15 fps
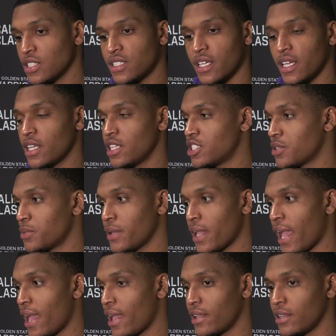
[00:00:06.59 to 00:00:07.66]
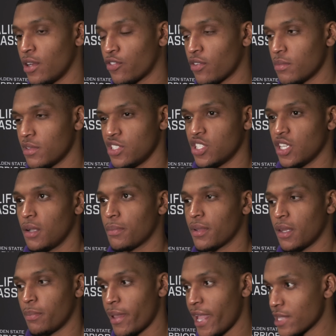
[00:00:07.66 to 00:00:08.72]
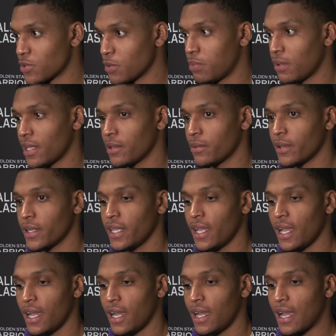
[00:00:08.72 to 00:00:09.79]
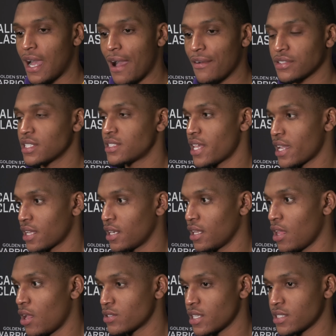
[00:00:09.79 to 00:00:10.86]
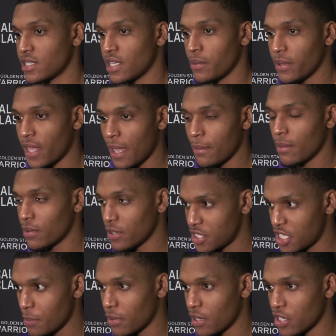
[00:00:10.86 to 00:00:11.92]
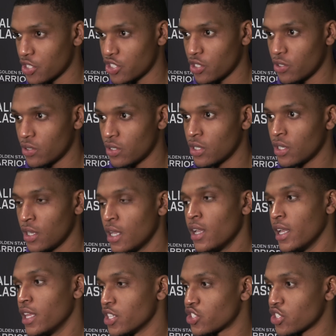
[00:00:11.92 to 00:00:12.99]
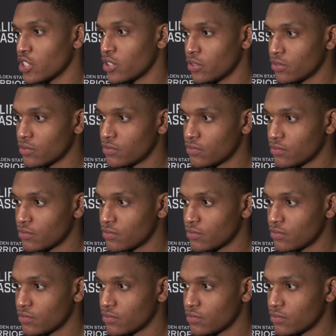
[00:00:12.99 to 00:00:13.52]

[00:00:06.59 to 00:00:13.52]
Just the energy we had, you know, from the jump and the pace we played with. Obviously, taking a loss yesterday, we came in with a chip on our shoulder in the show.